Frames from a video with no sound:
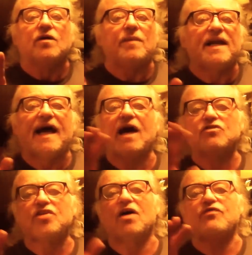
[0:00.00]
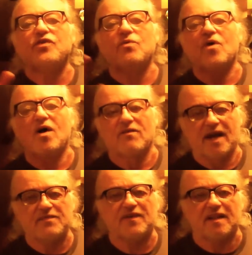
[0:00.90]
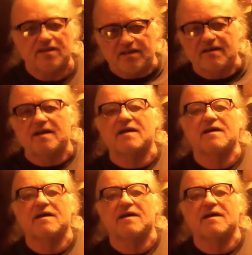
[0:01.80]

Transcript: no matter how tough you are, right, fellas?